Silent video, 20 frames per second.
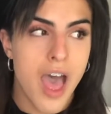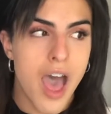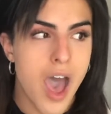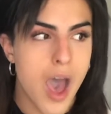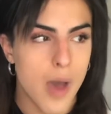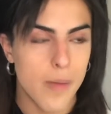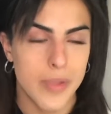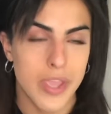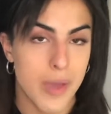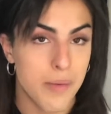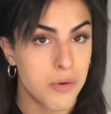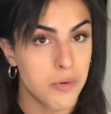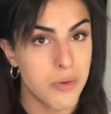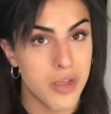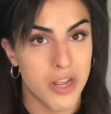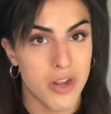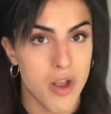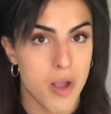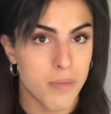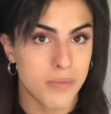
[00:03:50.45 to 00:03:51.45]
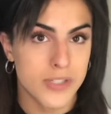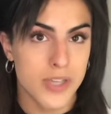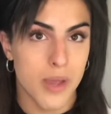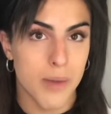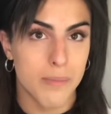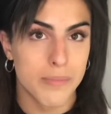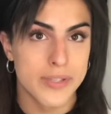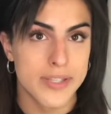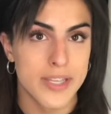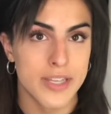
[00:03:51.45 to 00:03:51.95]
I'll be able to wear crop
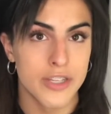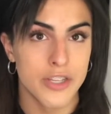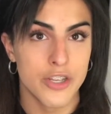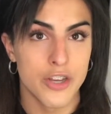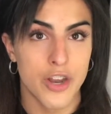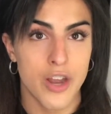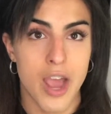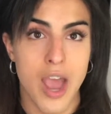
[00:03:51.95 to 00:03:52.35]
tops and, you know,